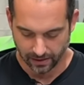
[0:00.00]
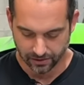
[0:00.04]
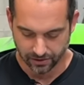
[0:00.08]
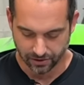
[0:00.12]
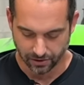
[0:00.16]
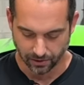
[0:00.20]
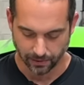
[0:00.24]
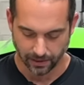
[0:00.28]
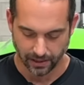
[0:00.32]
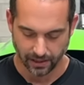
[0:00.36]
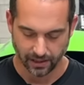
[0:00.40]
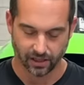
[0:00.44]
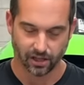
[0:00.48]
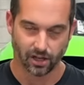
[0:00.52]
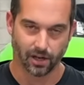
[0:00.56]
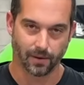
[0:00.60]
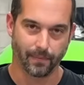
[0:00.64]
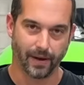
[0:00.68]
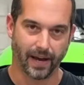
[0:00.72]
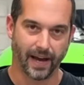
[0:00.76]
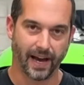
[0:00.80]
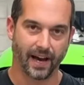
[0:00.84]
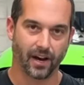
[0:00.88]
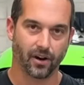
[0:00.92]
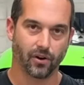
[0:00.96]
So we're gonna
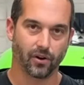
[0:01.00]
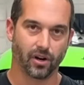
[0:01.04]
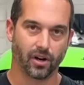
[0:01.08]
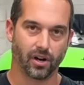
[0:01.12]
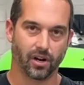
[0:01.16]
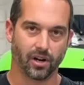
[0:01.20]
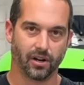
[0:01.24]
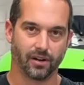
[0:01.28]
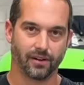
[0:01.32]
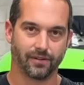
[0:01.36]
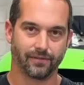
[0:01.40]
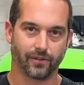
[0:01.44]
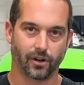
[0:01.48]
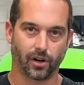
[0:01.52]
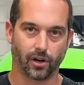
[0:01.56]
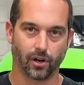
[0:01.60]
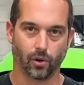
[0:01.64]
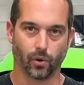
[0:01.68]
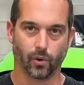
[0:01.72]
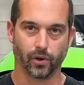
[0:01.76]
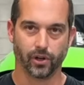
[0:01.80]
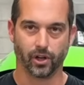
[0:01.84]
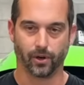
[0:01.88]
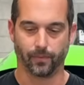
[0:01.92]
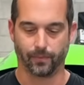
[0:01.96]
come out of our
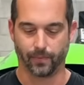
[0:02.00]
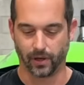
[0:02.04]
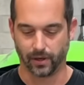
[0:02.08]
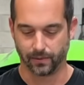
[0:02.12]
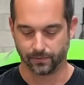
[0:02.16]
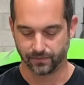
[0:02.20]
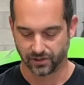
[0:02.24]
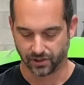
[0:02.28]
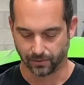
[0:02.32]
oil pump.